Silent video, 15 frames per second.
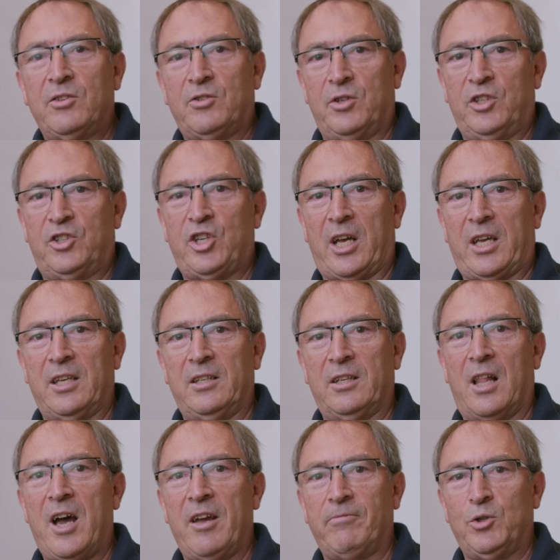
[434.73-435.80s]
so you're checking
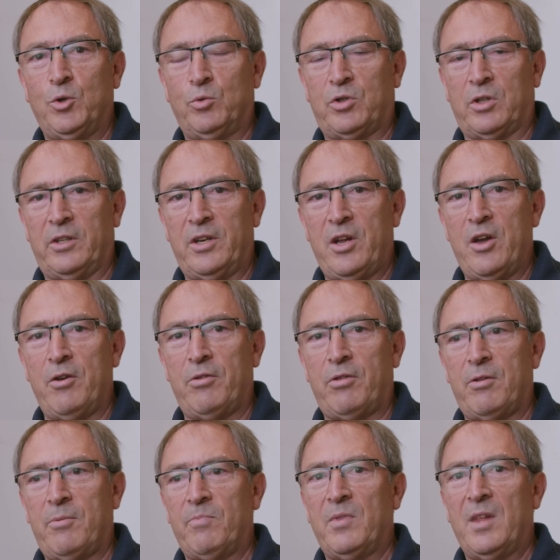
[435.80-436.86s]
live, neutral and earth,